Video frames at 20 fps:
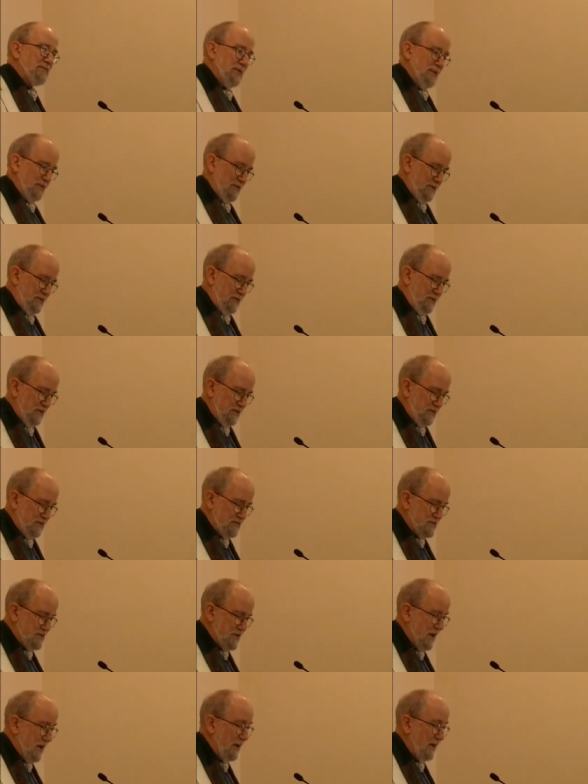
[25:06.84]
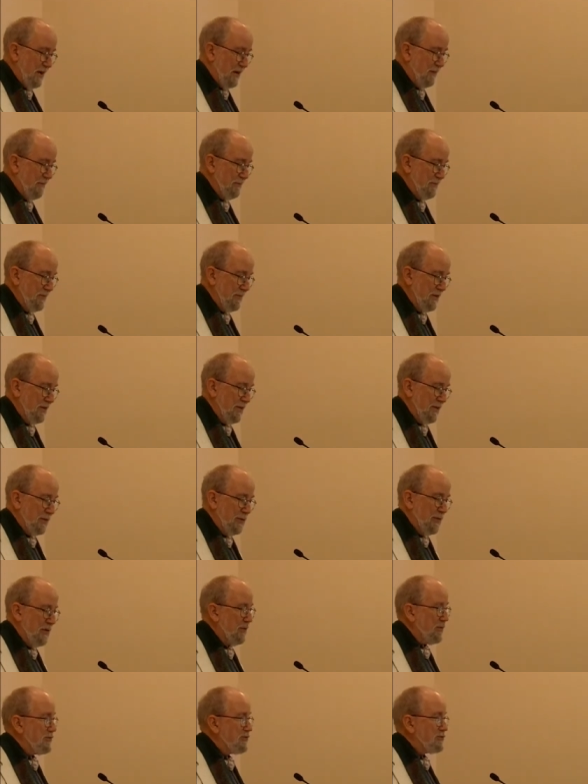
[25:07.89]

with it to China where it